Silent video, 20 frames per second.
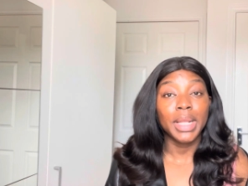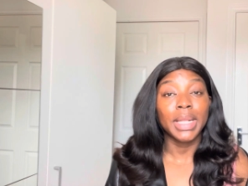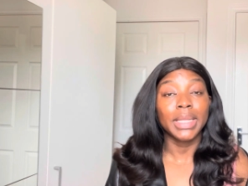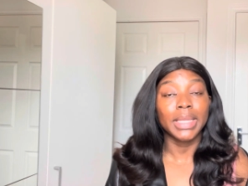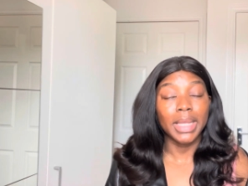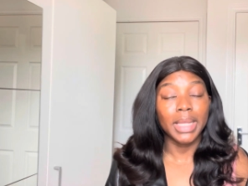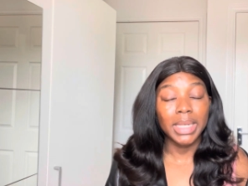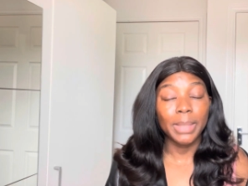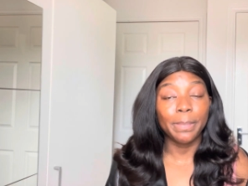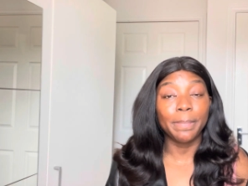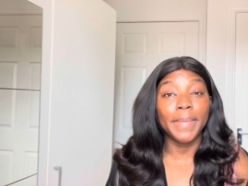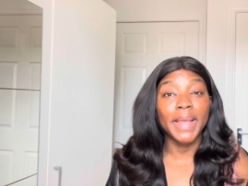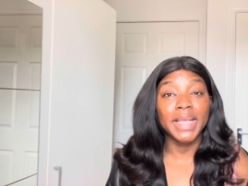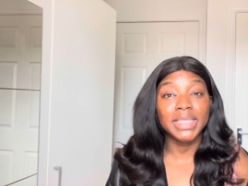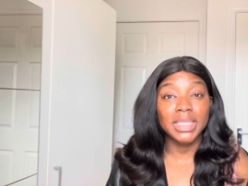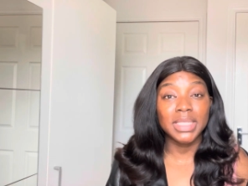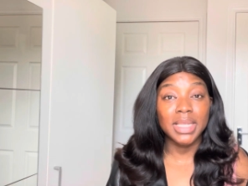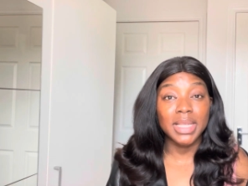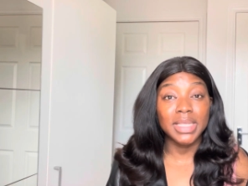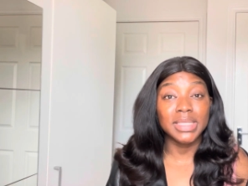that the
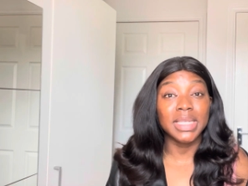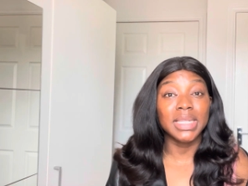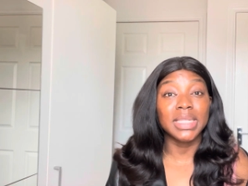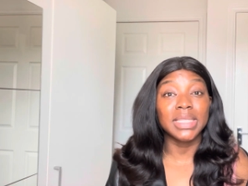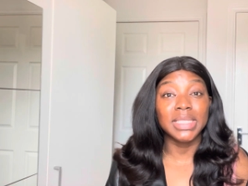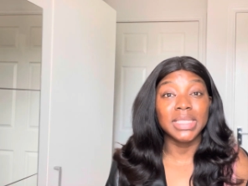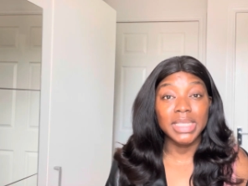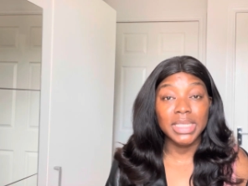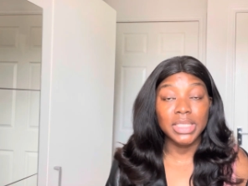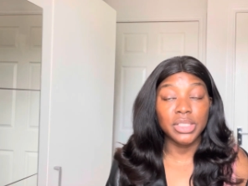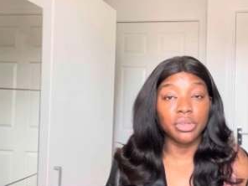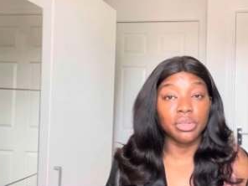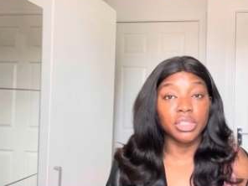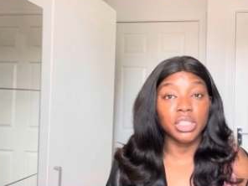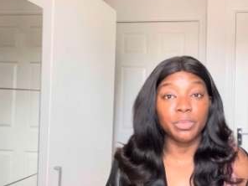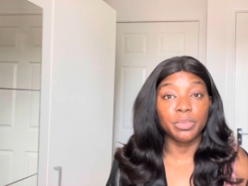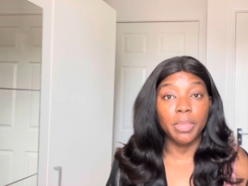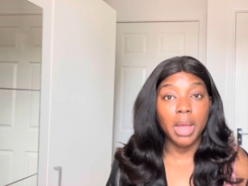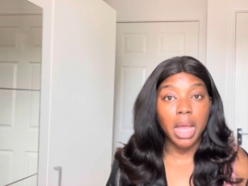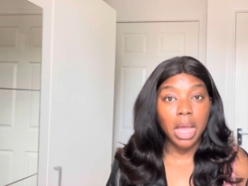person is indeed your
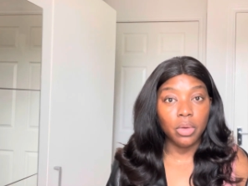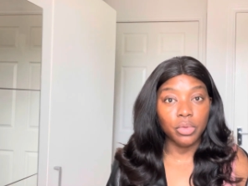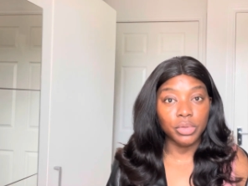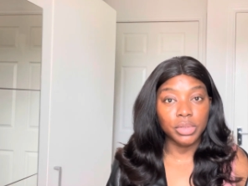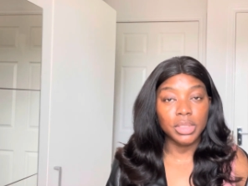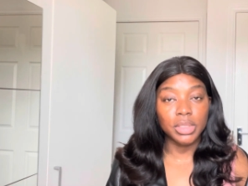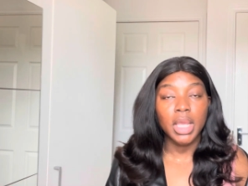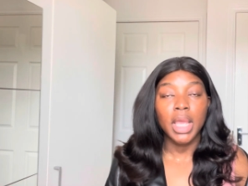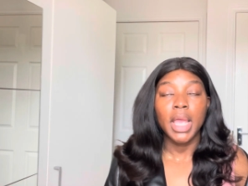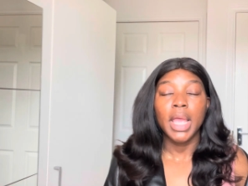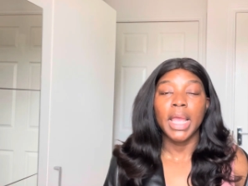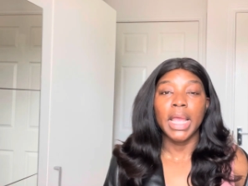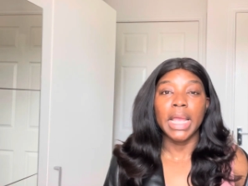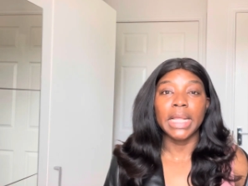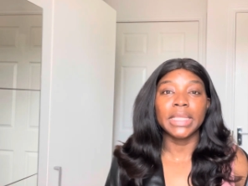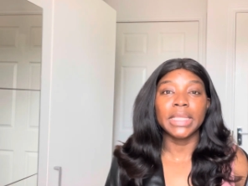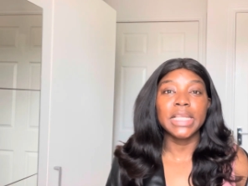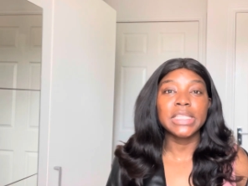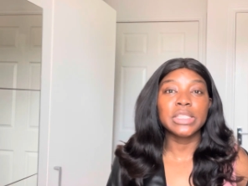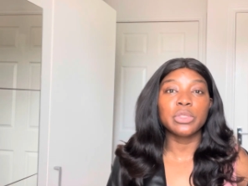spouse.
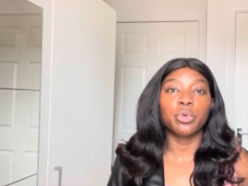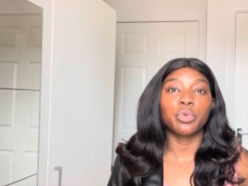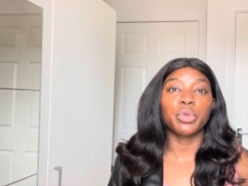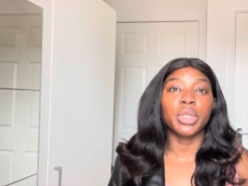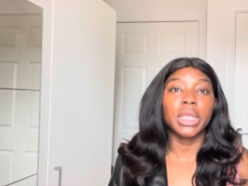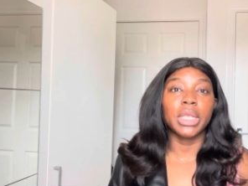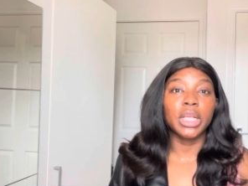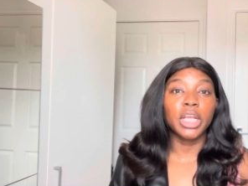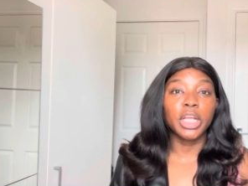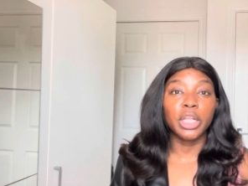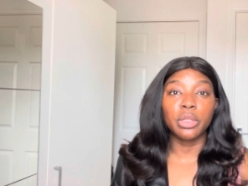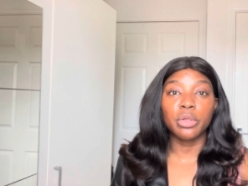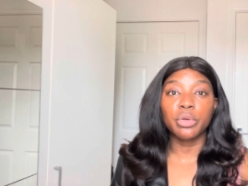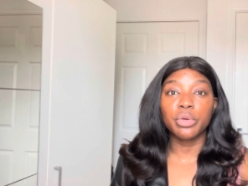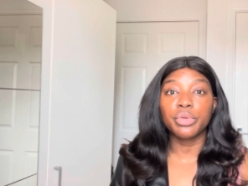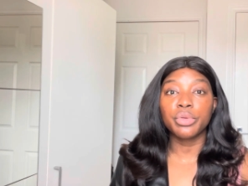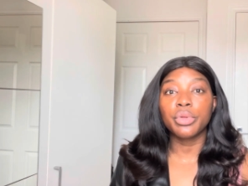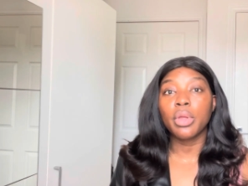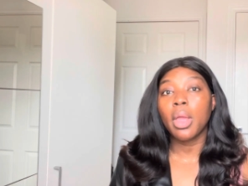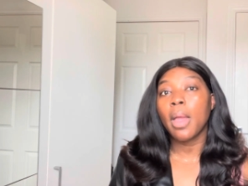And this could include